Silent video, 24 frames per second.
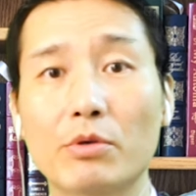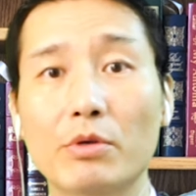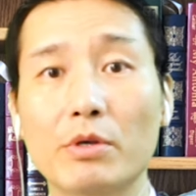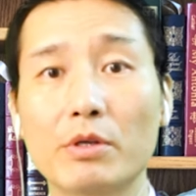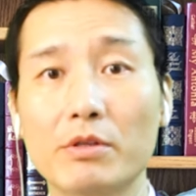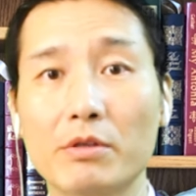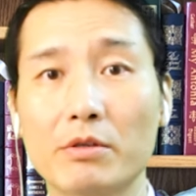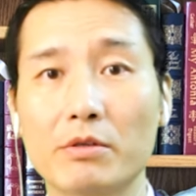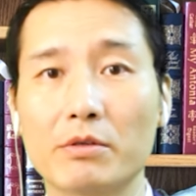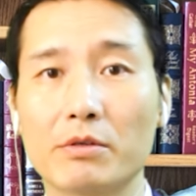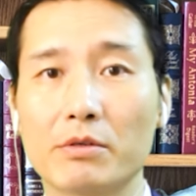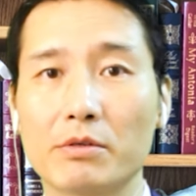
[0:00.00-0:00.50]

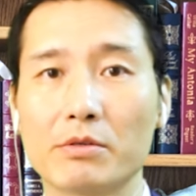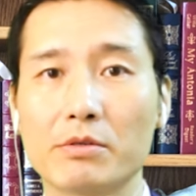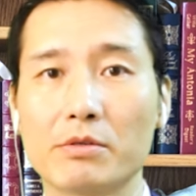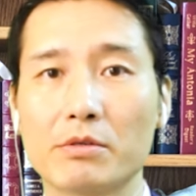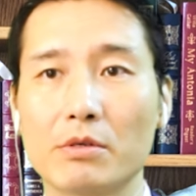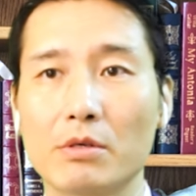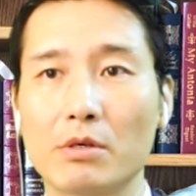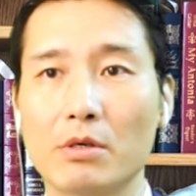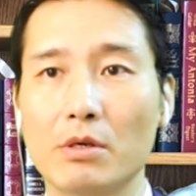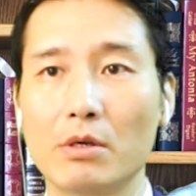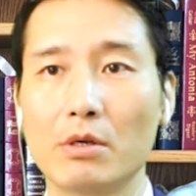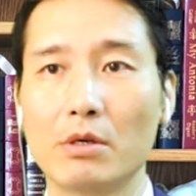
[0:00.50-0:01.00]

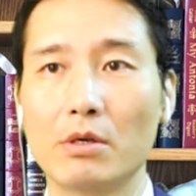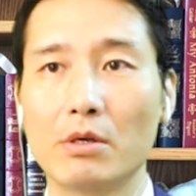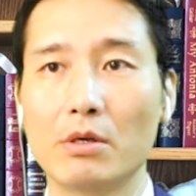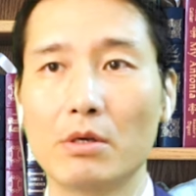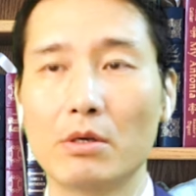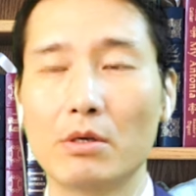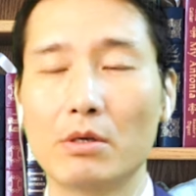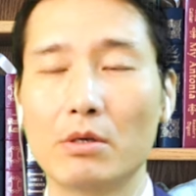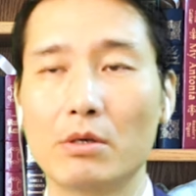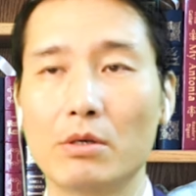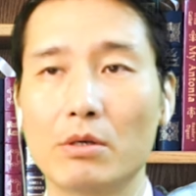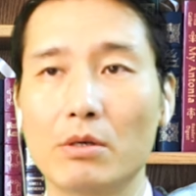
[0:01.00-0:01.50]
prisoners,
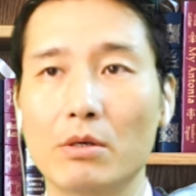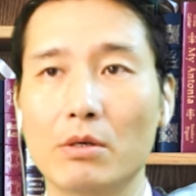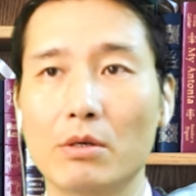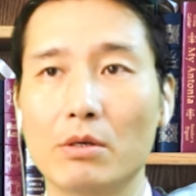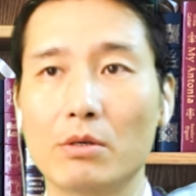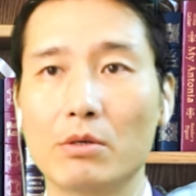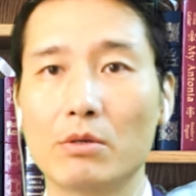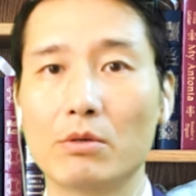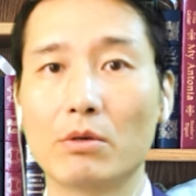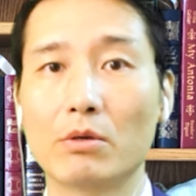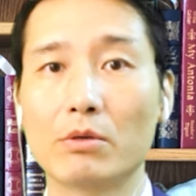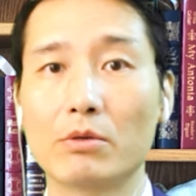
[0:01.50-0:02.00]

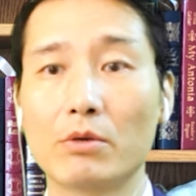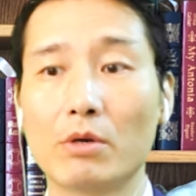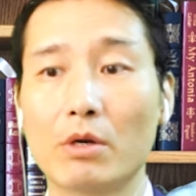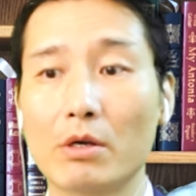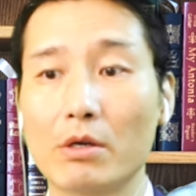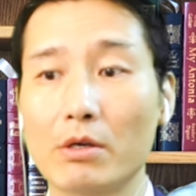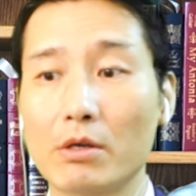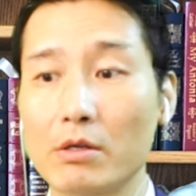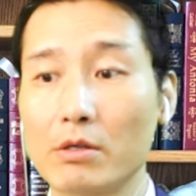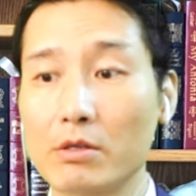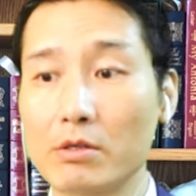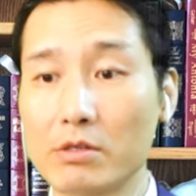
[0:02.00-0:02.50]
you
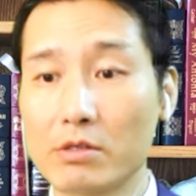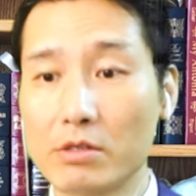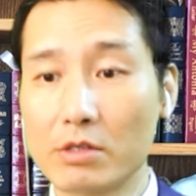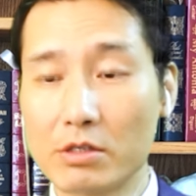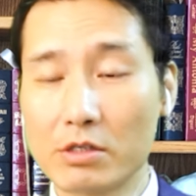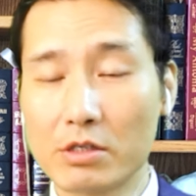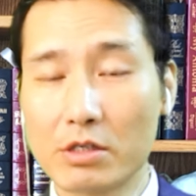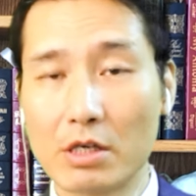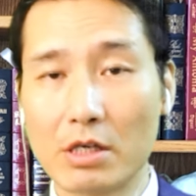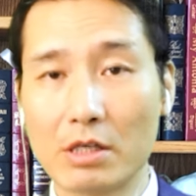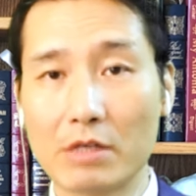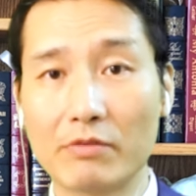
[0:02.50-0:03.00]
are in
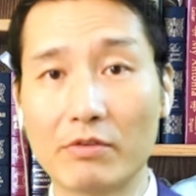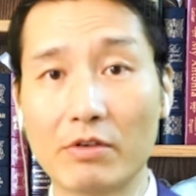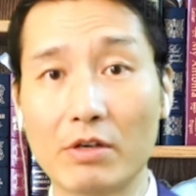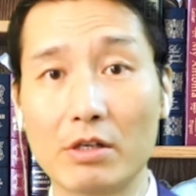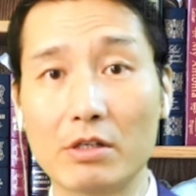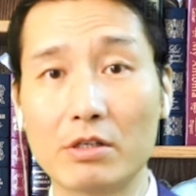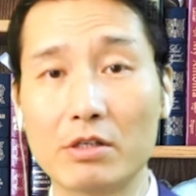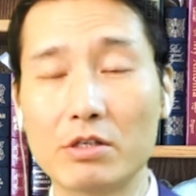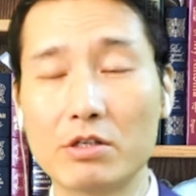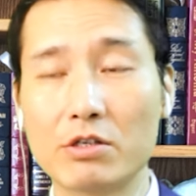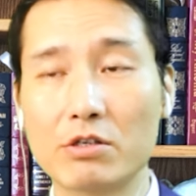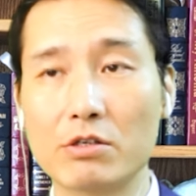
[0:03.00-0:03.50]
such kind
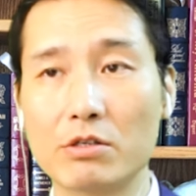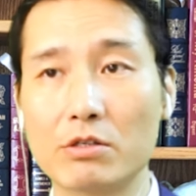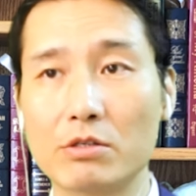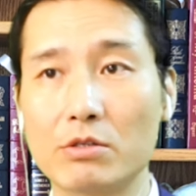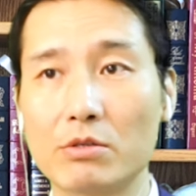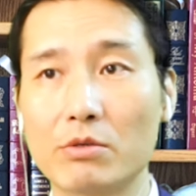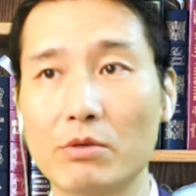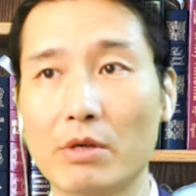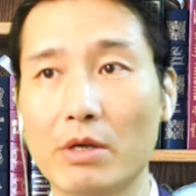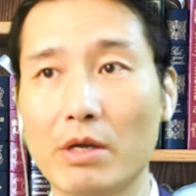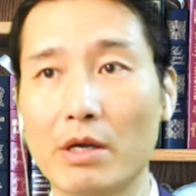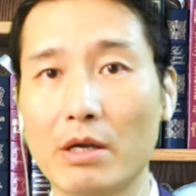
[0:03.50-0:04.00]
of
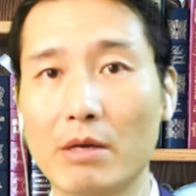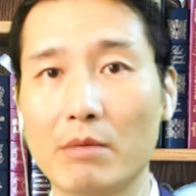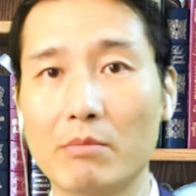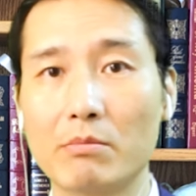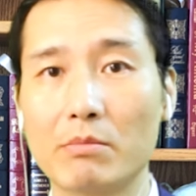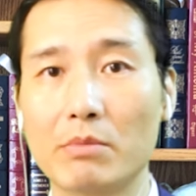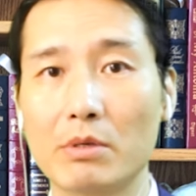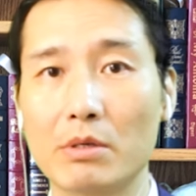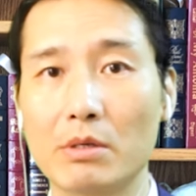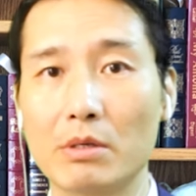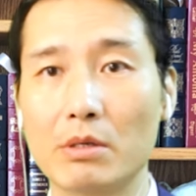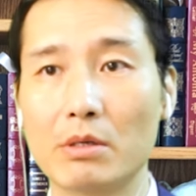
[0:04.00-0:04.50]
condition, you
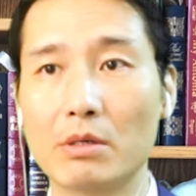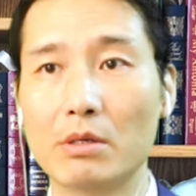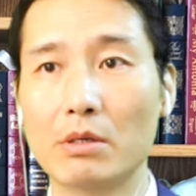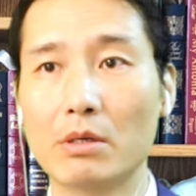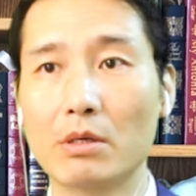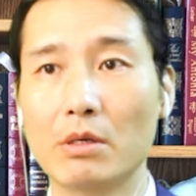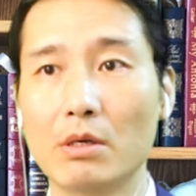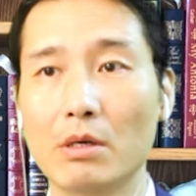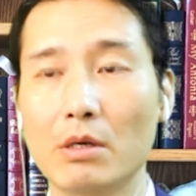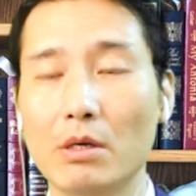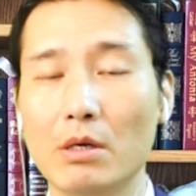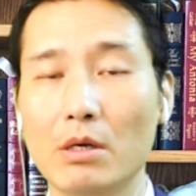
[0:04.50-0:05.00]
can
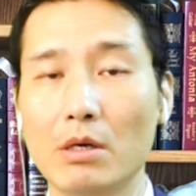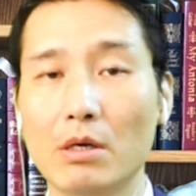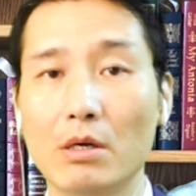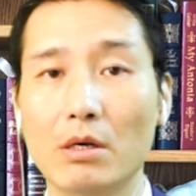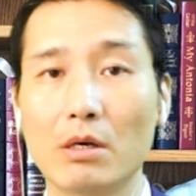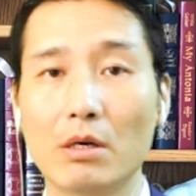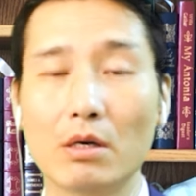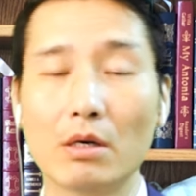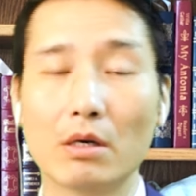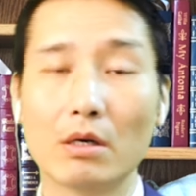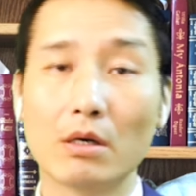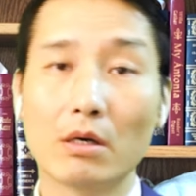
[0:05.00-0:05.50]
be
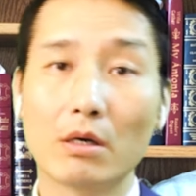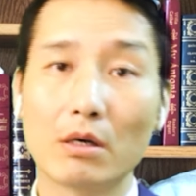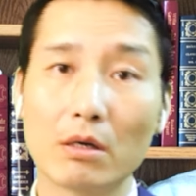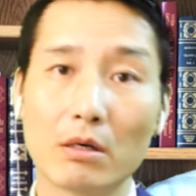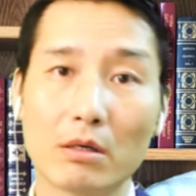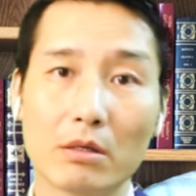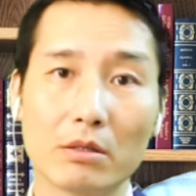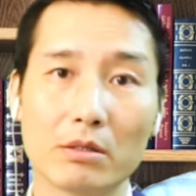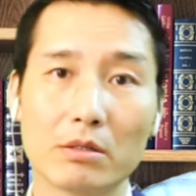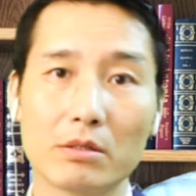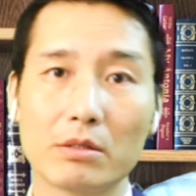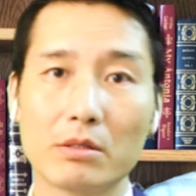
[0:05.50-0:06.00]

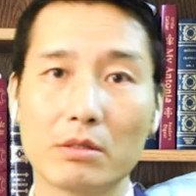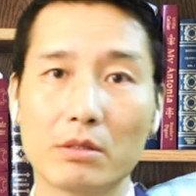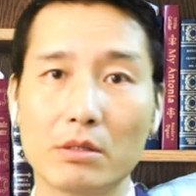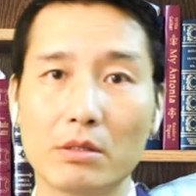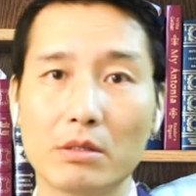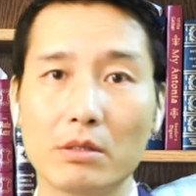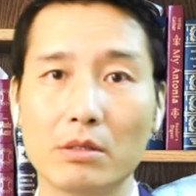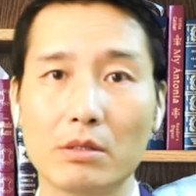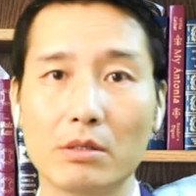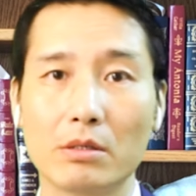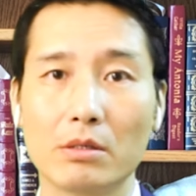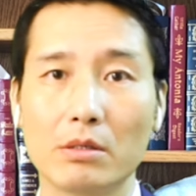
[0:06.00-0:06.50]
hurt.
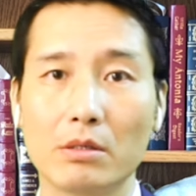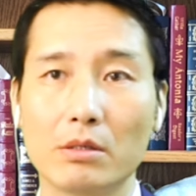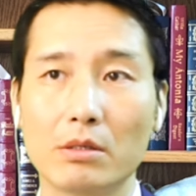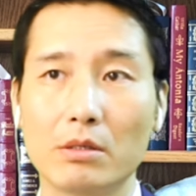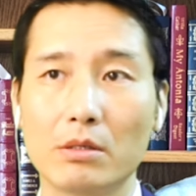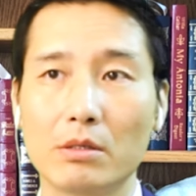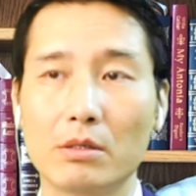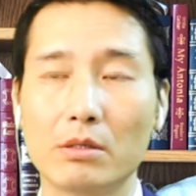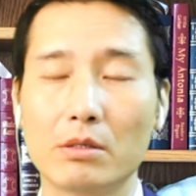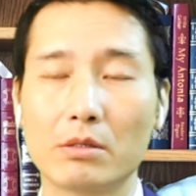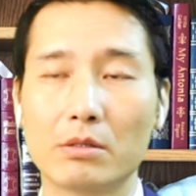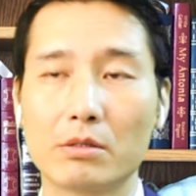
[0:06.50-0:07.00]

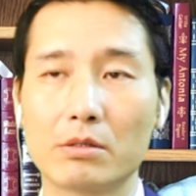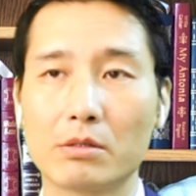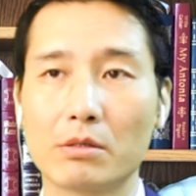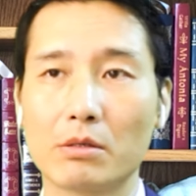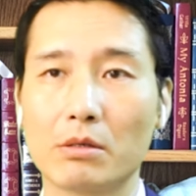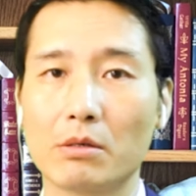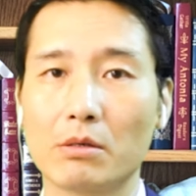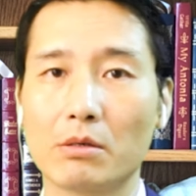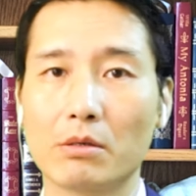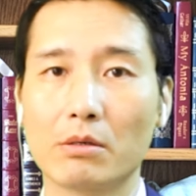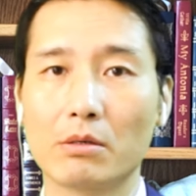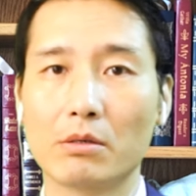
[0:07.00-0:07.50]

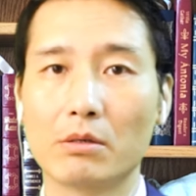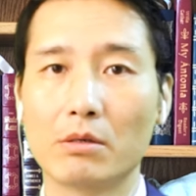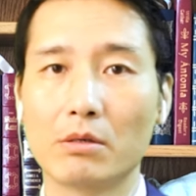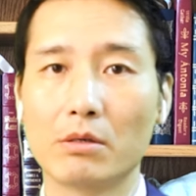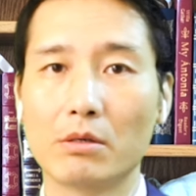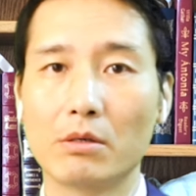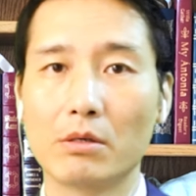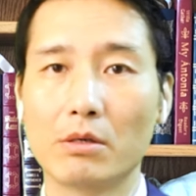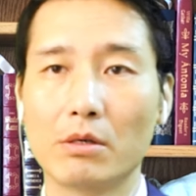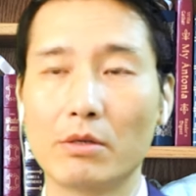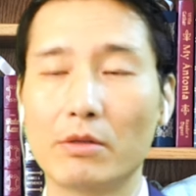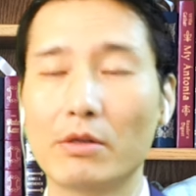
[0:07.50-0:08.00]
So
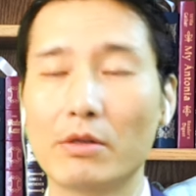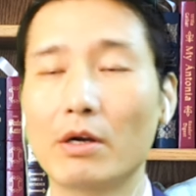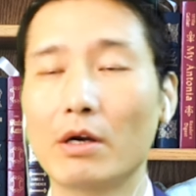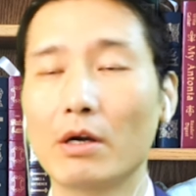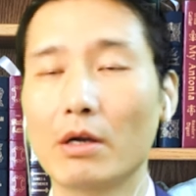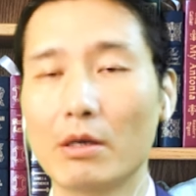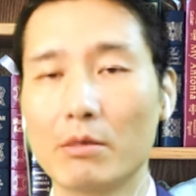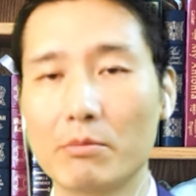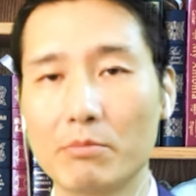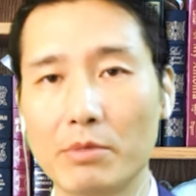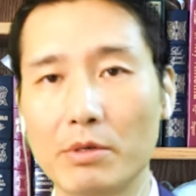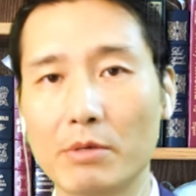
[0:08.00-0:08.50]
they
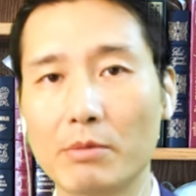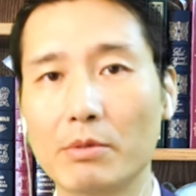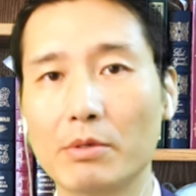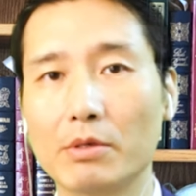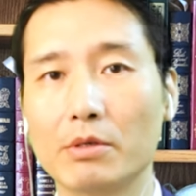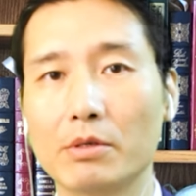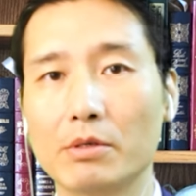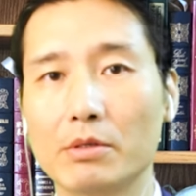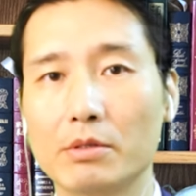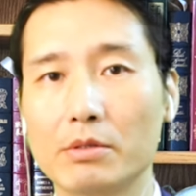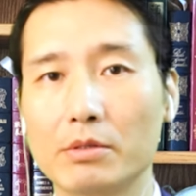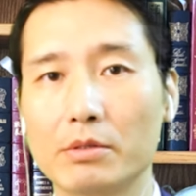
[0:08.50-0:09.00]
are Han
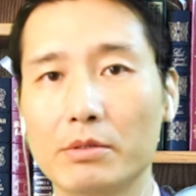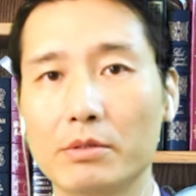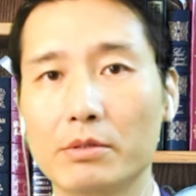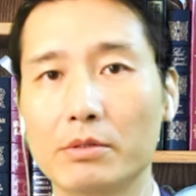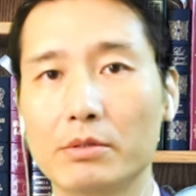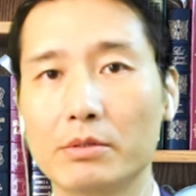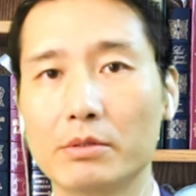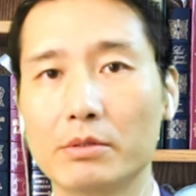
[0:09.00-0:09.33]
people.